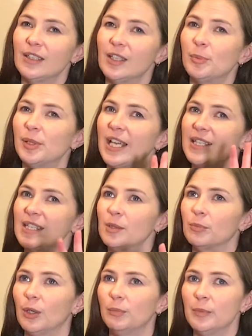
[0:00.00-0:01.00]
the plastic
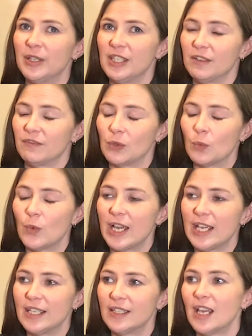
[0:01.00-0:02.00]
problem in different
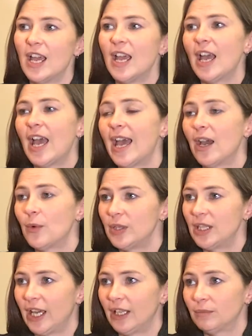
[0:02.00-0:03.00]
ways, how
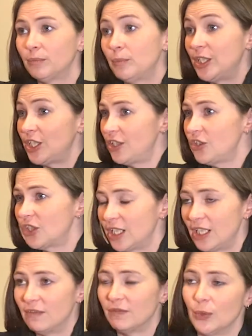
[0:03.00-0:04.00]
would that potentially
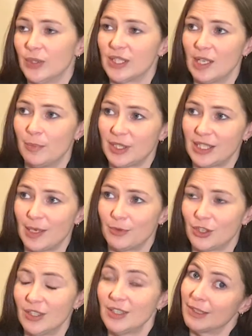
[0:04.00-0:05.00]
influence their
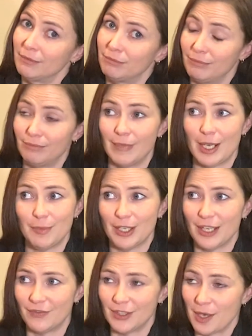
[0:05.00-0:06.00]
perceptions and maybe
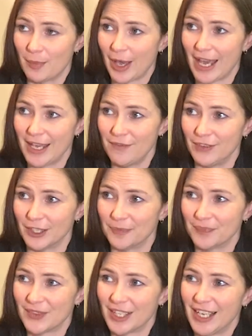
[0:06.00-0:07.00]
even their behaviour?
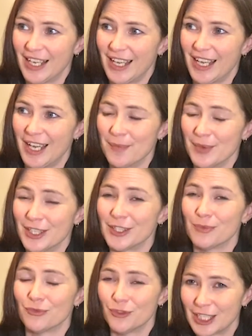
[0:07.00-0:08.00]
And
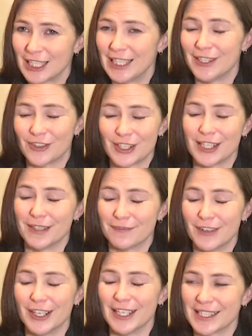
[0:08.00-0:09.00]
some really interesting
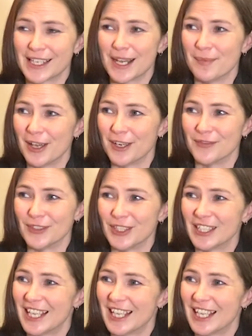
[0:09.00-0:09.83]
findings came out of all of